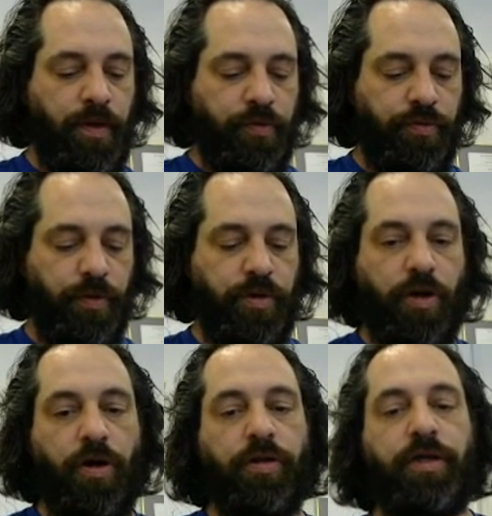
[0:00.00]
So we're
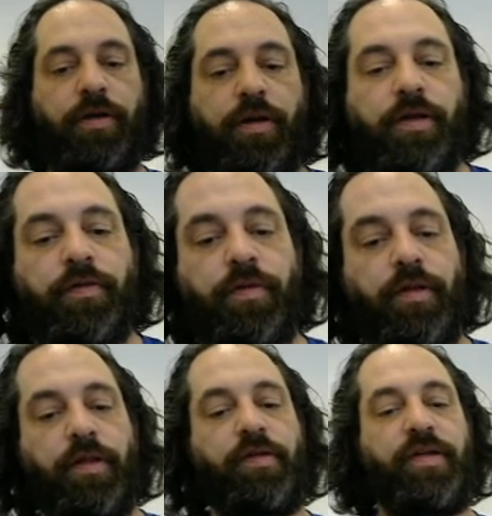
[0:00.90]
calling,
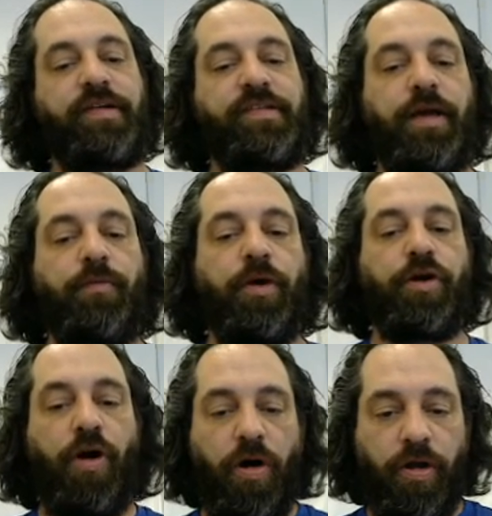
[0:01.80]
it's like saying we're
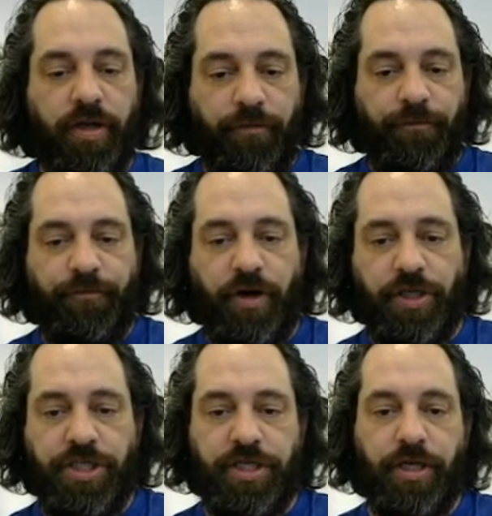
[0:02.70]
calling the
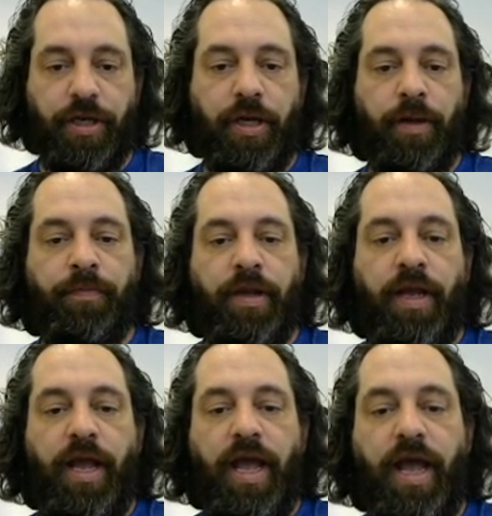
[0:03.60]
function
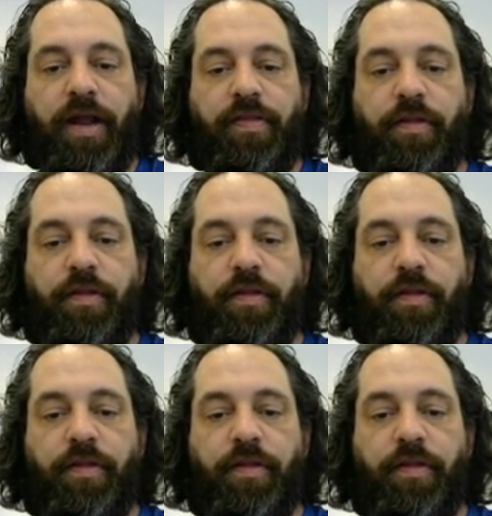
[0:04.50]
at the